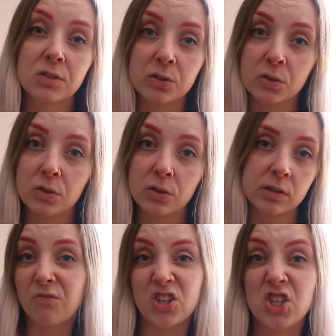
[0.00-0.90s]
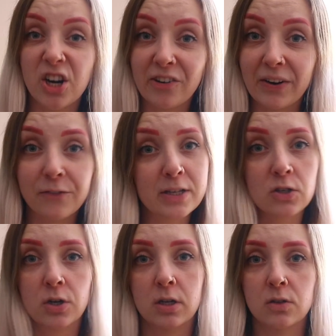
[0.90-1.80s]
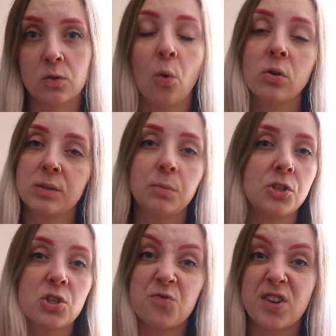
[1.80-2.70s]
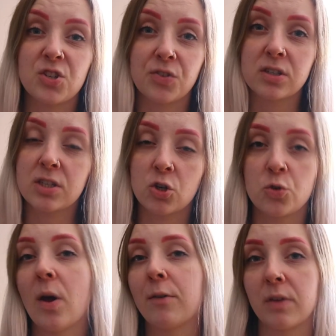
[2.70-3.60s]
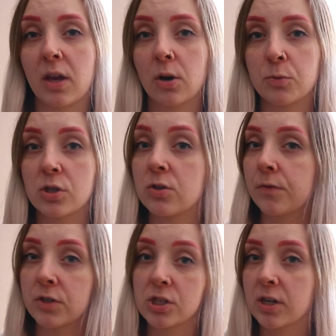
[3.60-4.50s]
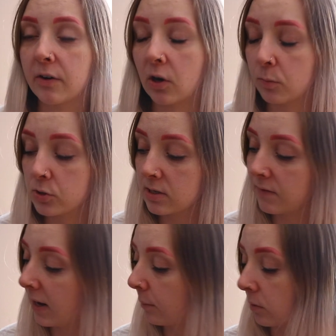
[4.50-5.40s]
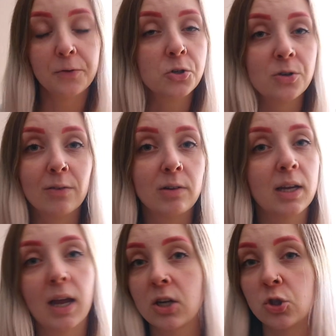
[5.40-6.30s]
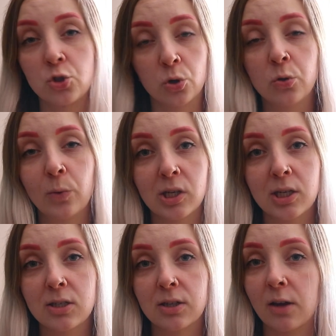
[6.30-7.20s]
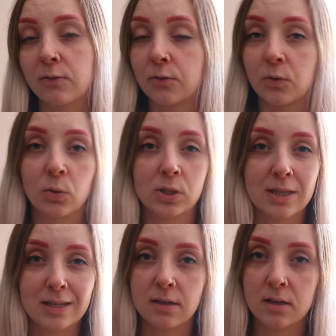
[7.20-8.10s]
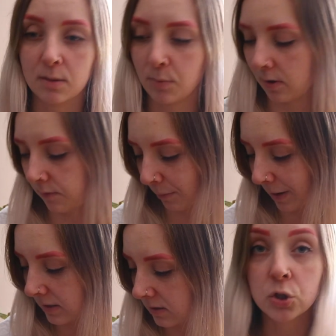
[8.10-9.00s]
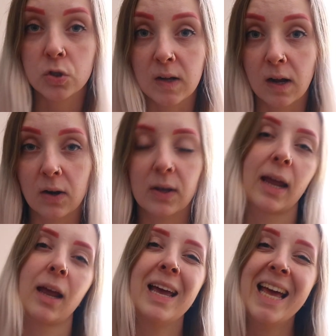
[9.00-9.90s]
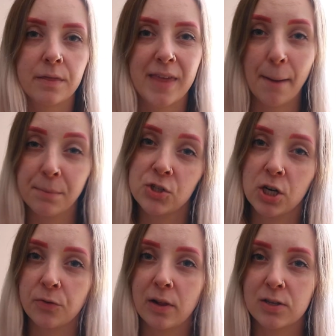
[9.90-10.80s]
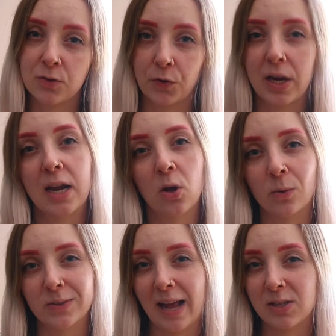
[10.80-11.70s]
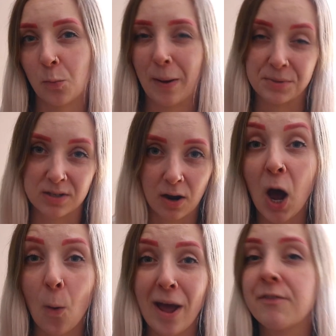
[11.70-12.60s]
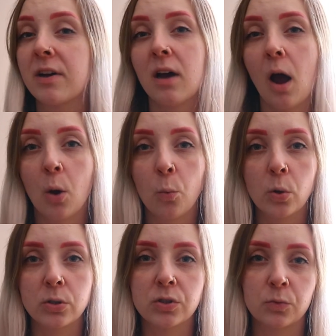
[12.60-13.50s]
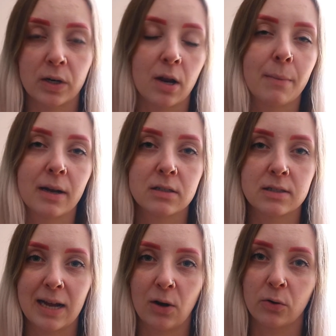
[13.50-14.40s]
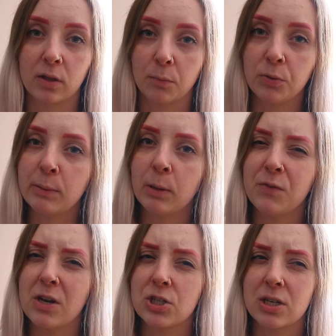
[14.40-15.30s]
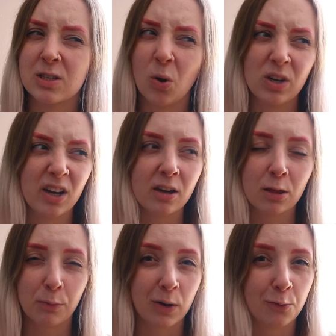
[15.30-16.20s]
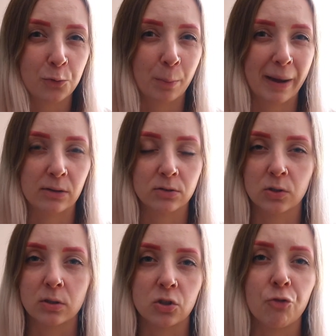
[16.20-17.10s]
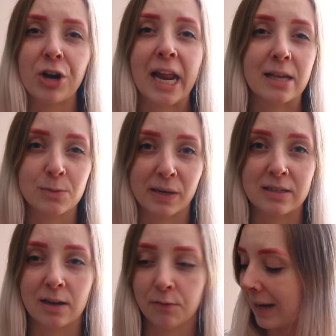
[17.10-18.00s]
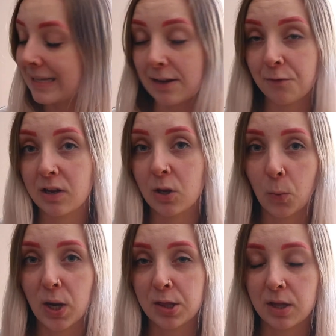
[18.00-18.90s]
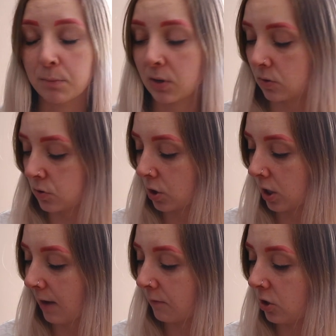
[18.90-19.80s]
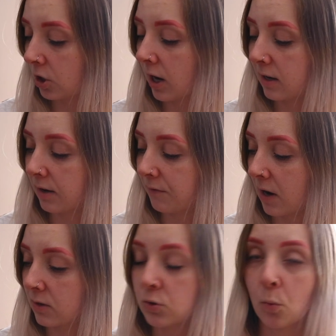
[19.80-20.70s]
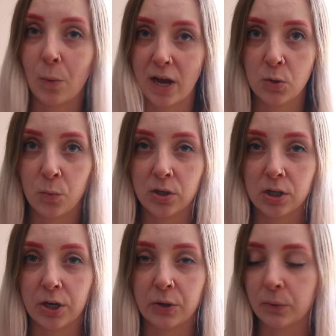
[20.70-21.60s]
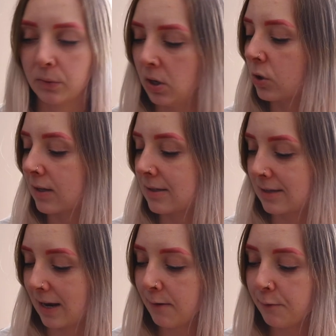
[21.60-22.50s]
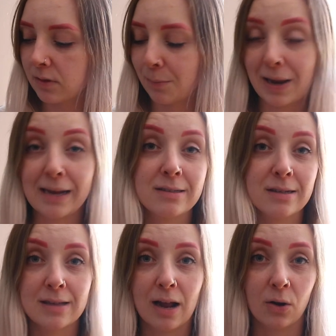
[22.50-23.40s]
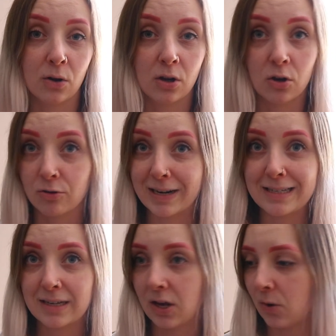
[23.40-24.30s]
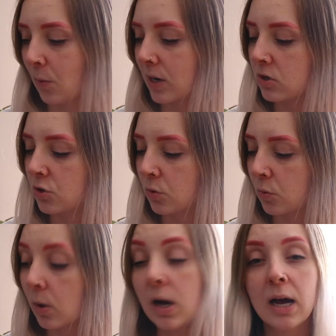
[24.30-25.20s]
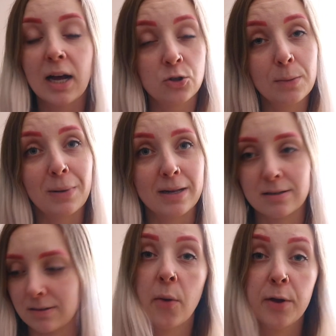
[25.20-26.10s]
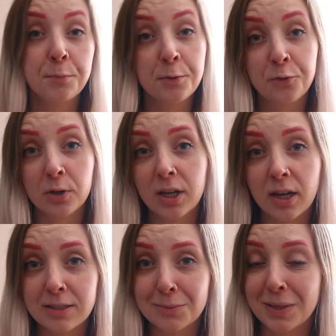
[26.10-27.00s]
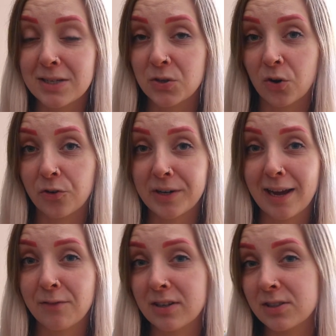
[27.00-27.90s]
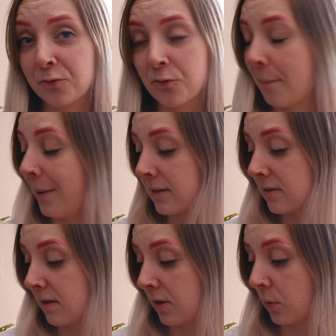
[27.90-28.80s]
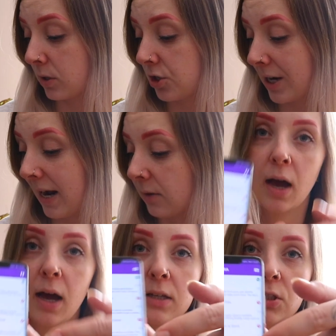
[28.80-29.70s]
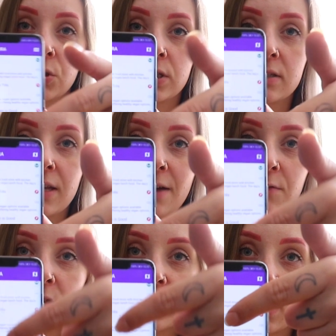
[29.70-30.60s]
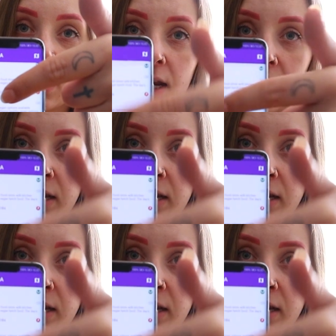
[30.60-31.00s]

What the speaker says: stores, vegetarian restaurants, or simply just restaurants that do have vegan options or vegetarian options available. If you're traveling and you don't know where you need to go for food, this is the perfect place to start looking. The app in general is free and it also has a website. However, I would recommend downloading the premium version. It's only like £3 or £4, so it's not really expensive, but it's definitely worth it because you can have a look in advance where you want to go. You can save the places that look great to you into a trip list. So even before you go to a place, you already have a list of great places that you want to check out, and you can see everything in a